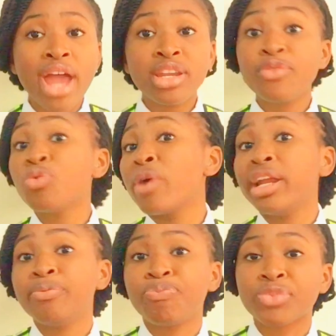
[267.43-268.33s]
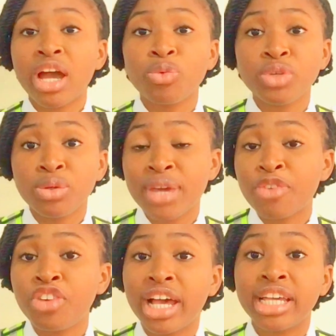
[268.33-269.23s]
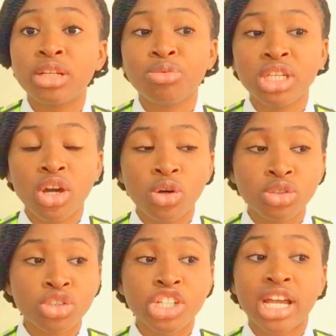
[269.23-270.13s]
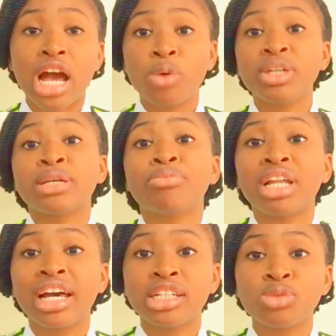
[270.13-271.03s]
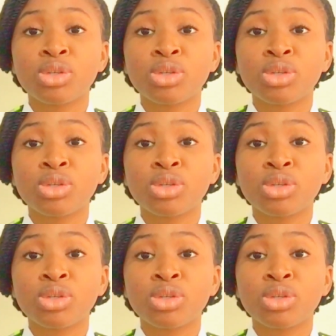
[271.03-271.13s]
even when we are flying, we also check our weight and balance.